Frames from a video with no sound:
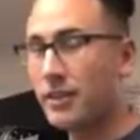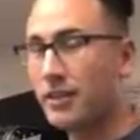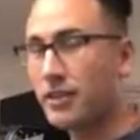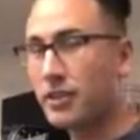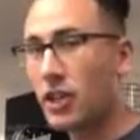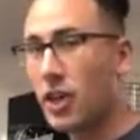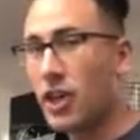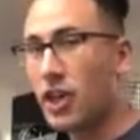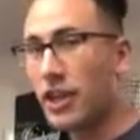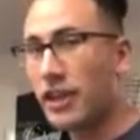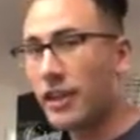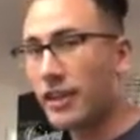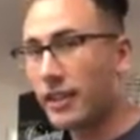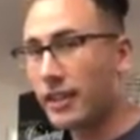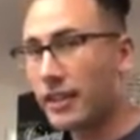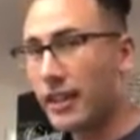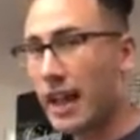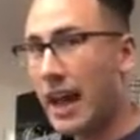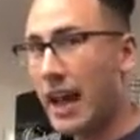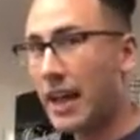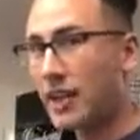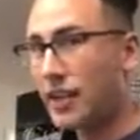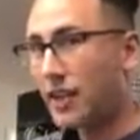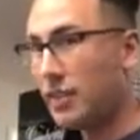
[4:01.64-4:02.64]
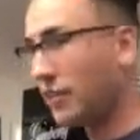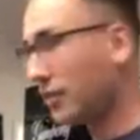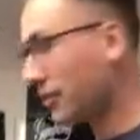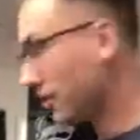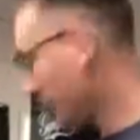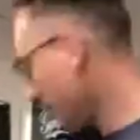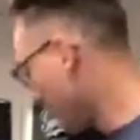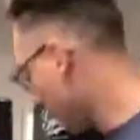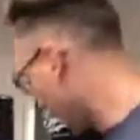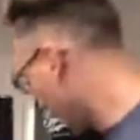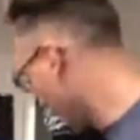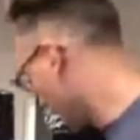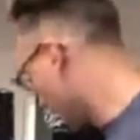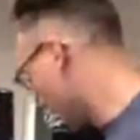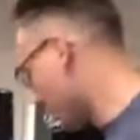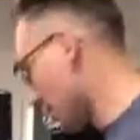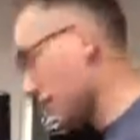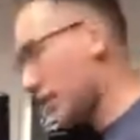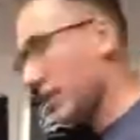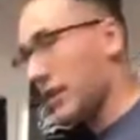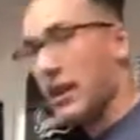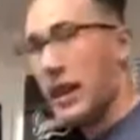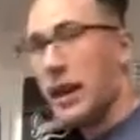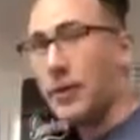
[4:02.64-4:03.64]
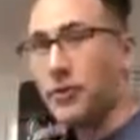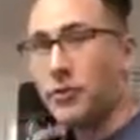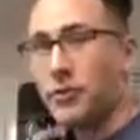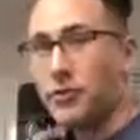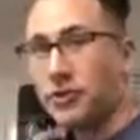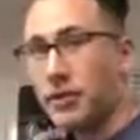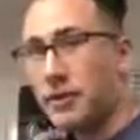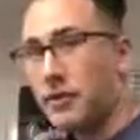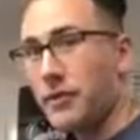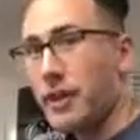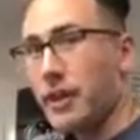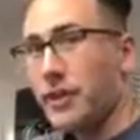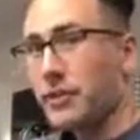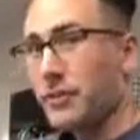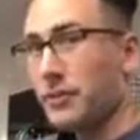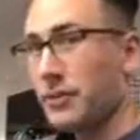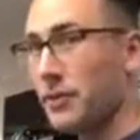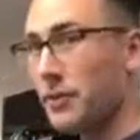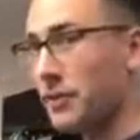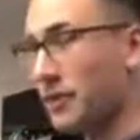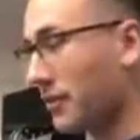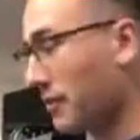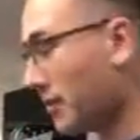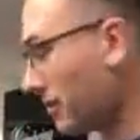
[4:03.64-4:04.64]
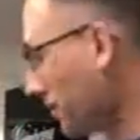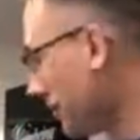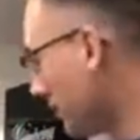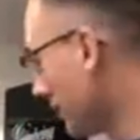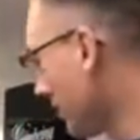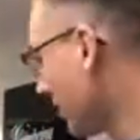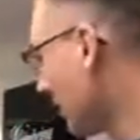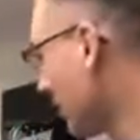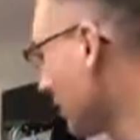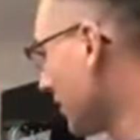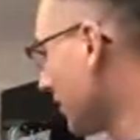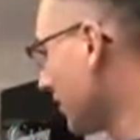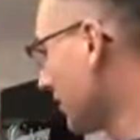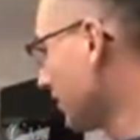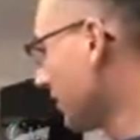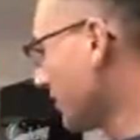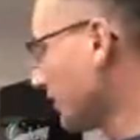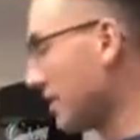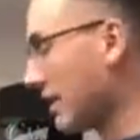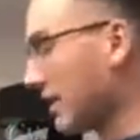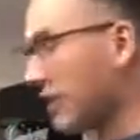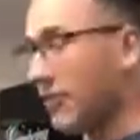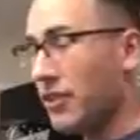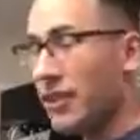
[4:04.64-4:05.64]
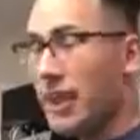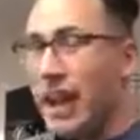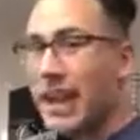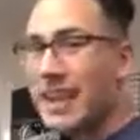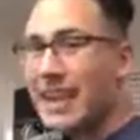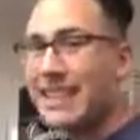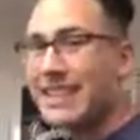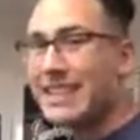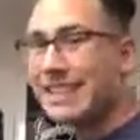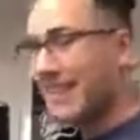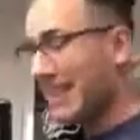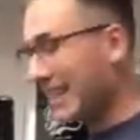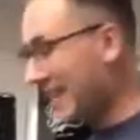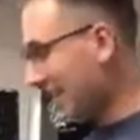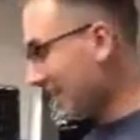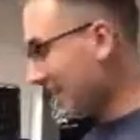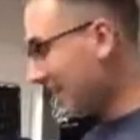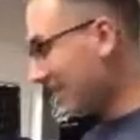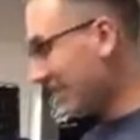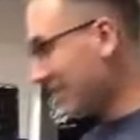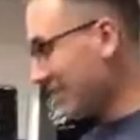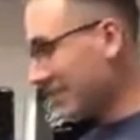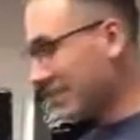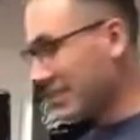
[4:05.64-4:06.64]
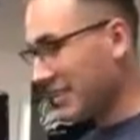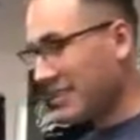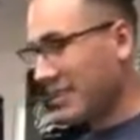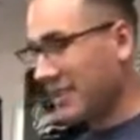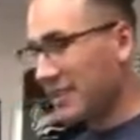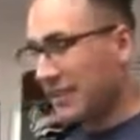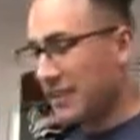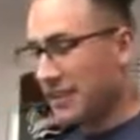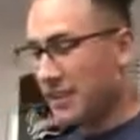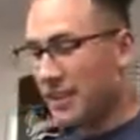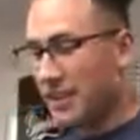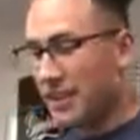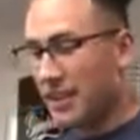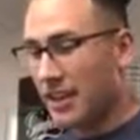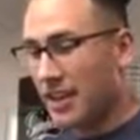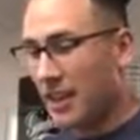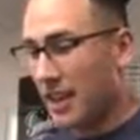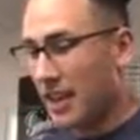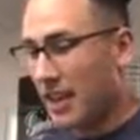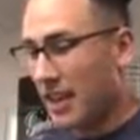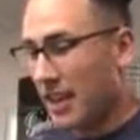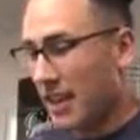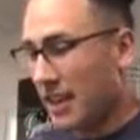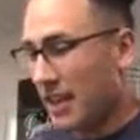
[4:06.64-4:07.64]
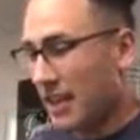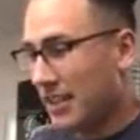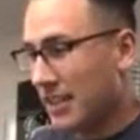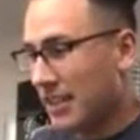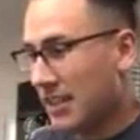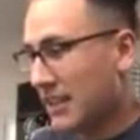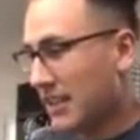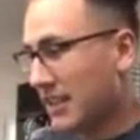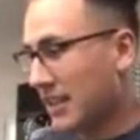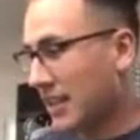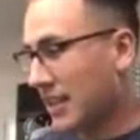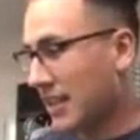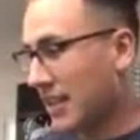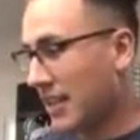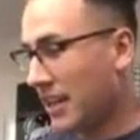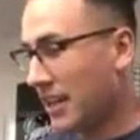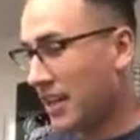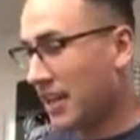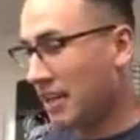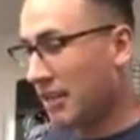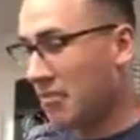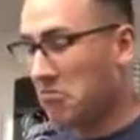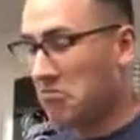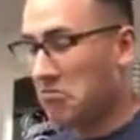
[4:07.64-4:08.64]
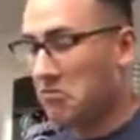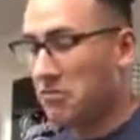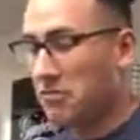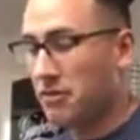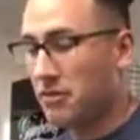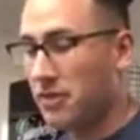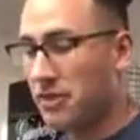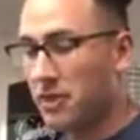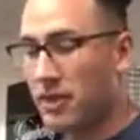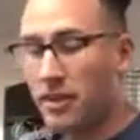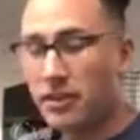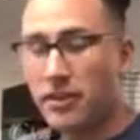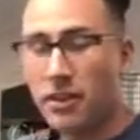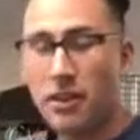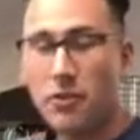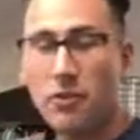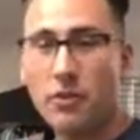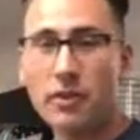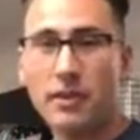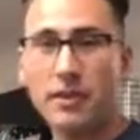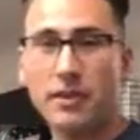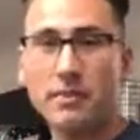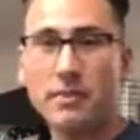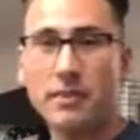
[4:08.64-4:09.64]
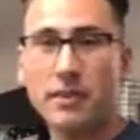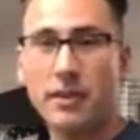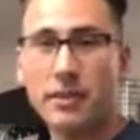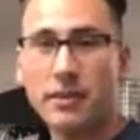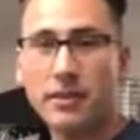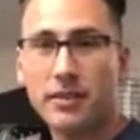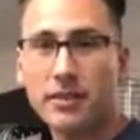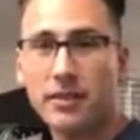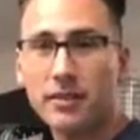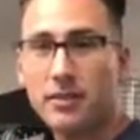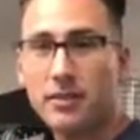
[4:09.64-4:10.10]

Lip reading: Sterling, cash, and capital reinvestments. So it's never that easy, and I don't want it to be.